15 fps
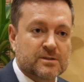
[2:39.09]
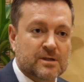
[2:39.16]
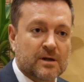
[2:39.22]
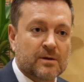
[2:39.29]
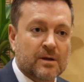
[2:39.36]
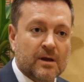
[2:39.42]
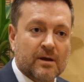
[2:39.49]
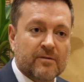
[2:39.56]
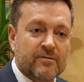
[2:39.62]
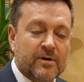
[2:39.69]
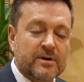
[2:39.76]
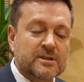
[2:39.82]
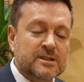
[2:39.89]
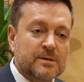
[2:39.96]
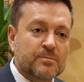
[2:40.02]
So
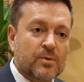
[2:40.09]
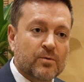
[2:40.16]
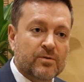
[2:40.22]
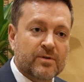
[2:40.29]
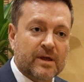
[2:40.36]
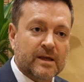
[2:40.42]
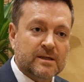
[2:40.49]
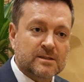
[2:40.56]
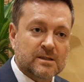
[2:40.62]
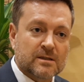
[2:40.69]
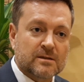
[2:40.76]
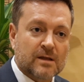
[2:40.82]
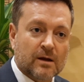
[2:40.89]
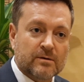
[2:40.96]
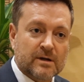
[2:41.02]
very simple things
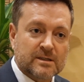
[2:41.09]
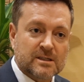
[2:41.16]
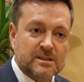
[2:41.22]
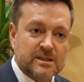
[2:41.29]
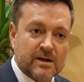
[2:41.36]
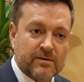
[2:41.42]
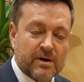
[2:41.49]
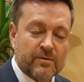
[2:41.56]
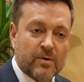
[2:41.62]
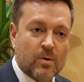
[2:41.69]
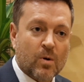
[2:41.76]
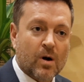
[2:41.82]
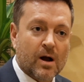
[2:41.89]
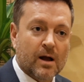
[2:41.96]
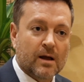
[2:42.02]
that don't necessarily
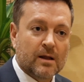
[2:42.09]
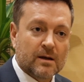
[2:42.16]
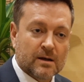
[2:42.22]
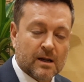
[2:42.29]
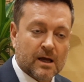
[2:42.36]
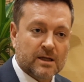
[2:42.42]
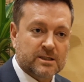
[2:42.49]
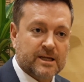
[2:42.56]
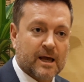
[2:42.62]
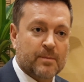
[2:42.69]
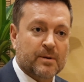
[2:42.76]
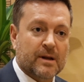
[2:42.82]
require large capital